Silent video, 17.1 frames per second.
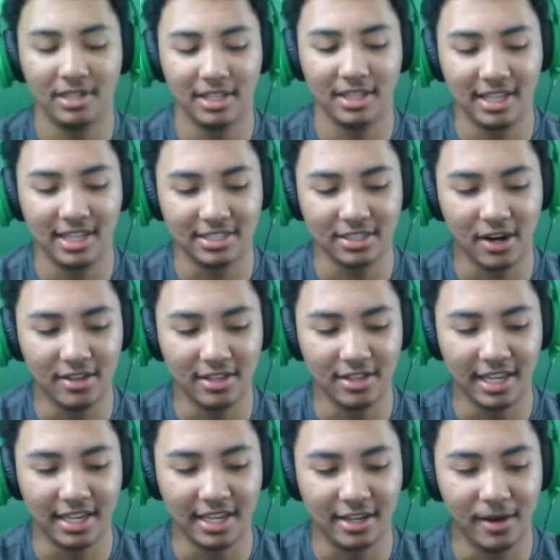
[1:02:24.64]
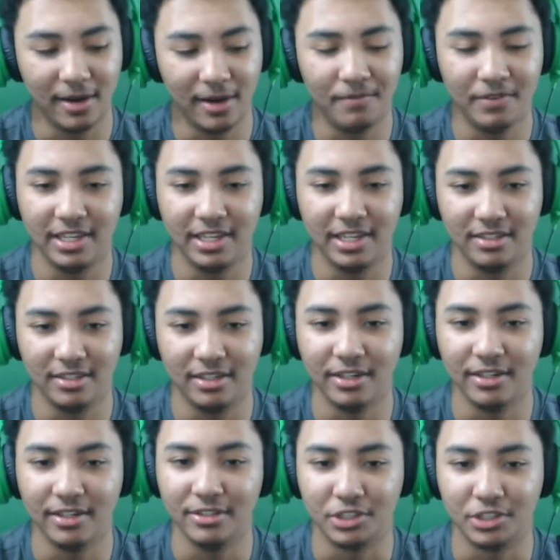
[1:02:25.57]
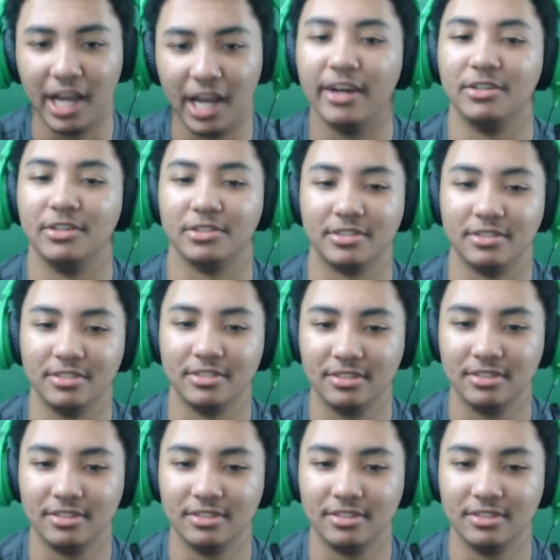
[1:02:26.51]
the thing is, are they comfy, good chairs?